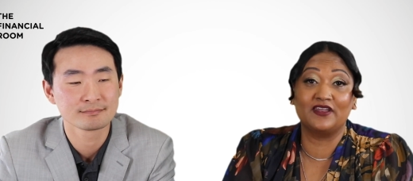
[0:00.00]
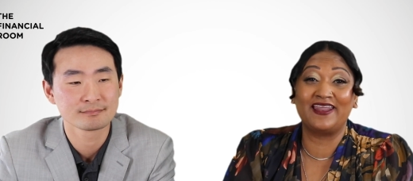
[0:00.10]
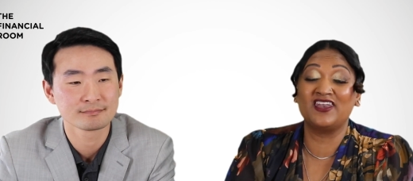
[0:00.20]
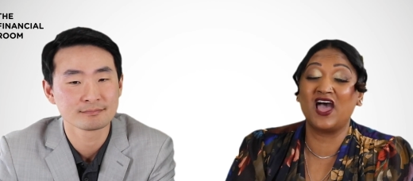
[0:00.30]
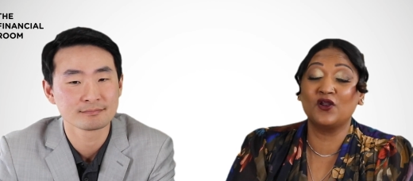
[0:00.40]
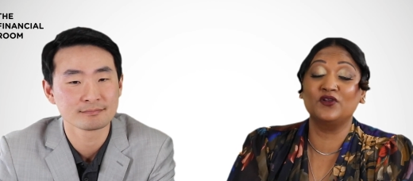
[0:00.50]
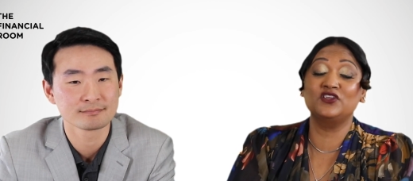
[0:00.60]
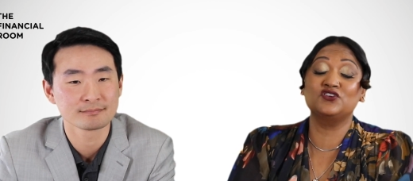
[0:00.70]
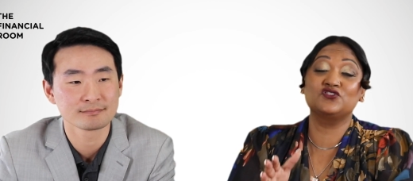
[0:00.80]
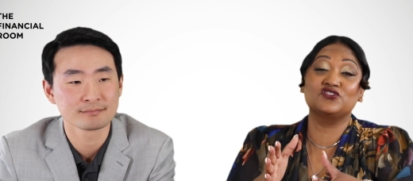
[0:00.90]
Speaker 1: it. And not
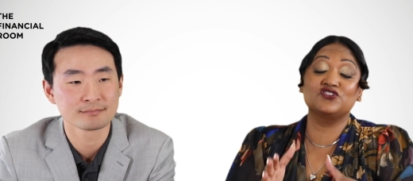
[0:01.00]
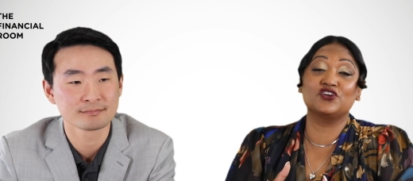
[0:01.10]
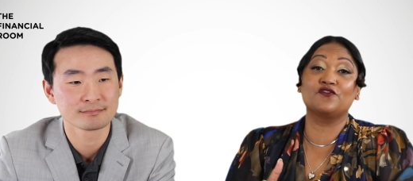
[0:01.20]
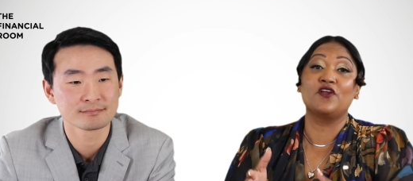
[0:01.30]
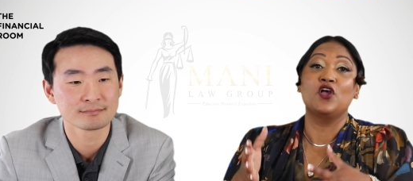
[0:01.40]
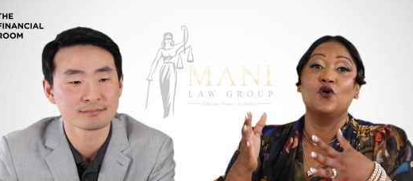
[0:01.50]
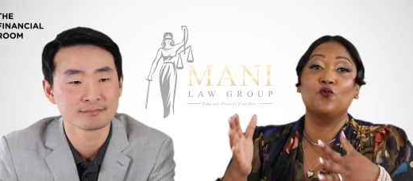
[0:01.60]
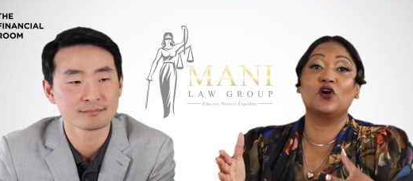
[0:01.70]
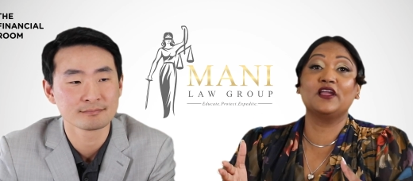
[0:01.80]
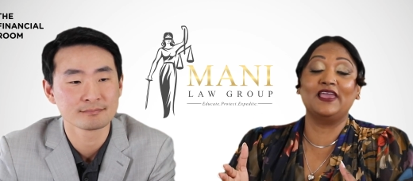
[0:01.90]
only do you
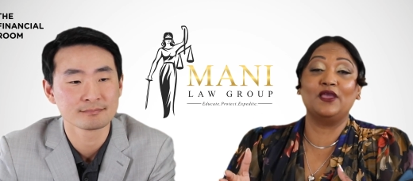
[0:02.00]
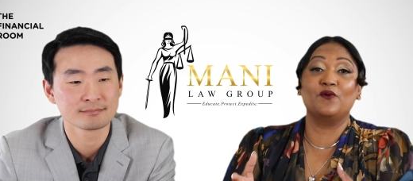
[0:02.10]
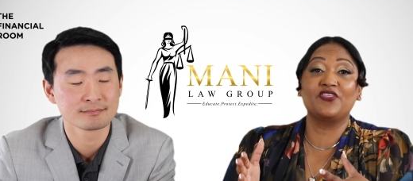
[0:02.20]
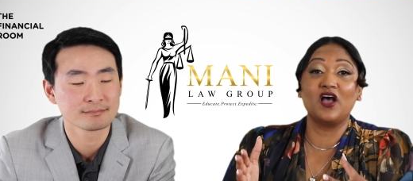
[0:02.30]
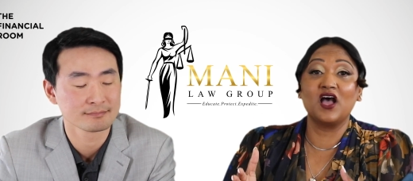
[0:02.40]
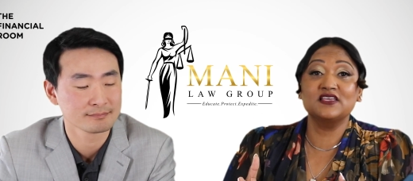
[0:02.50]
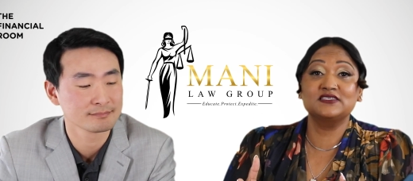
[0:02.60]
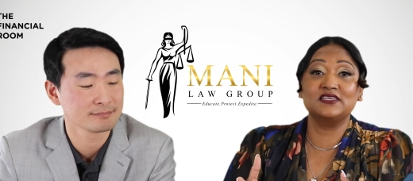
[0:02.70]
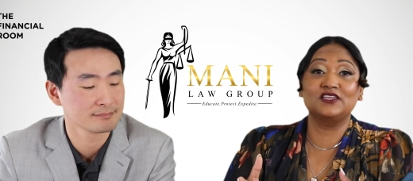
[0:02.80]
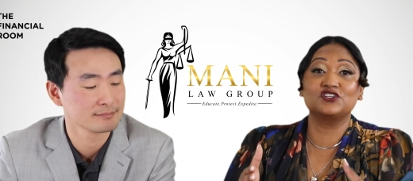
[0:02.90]
deserve working with
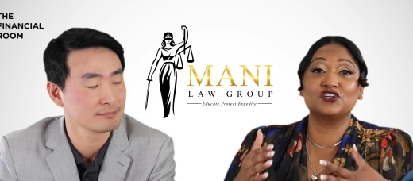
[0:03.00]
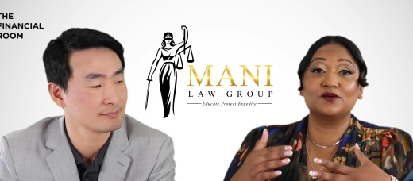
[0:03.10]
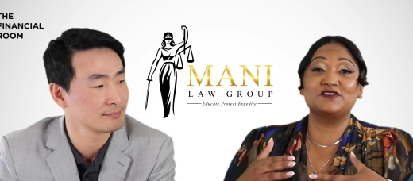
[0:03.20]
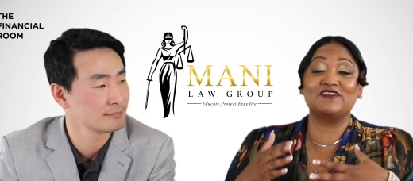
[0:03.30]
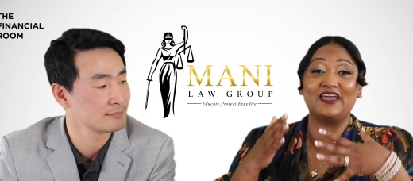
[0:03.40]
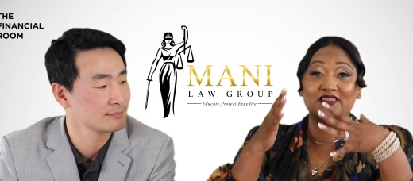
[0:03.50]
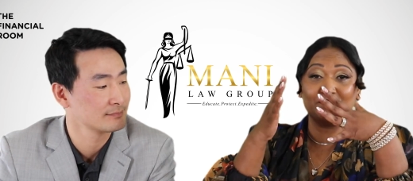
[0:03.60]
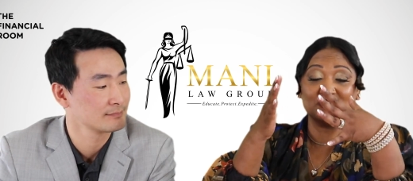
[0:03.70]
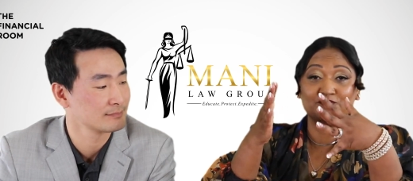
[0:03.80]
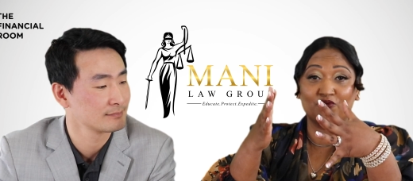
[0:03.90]
us in terms of getting
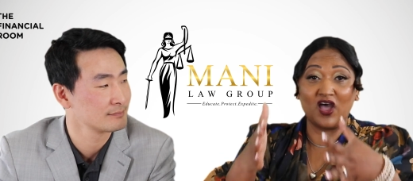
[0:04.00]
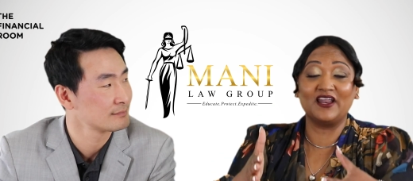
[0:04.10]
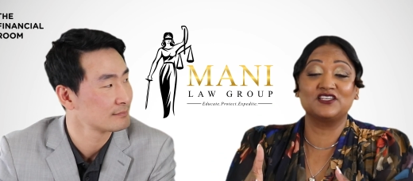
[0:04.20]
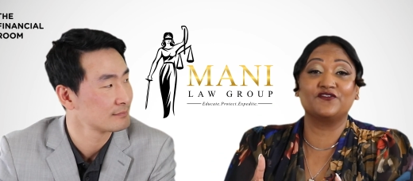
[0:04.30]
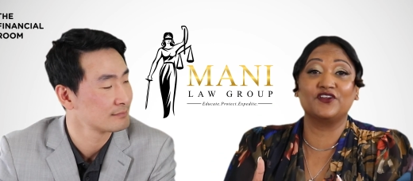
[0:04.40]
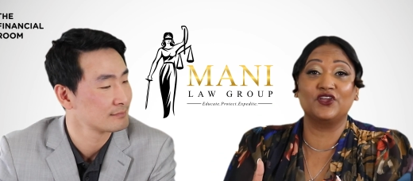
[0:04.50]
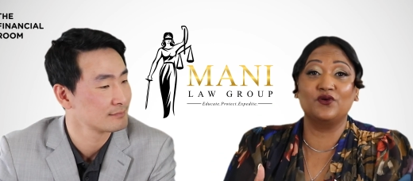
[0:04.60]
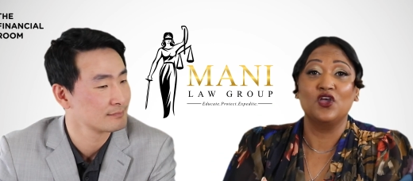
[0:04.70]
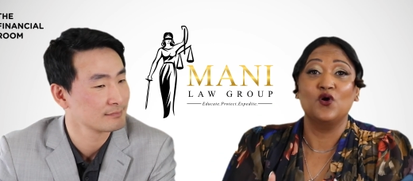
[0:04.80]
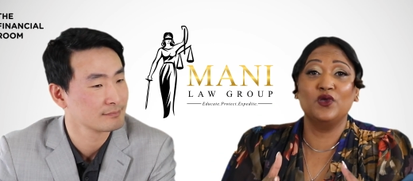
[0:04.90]
the best product for you,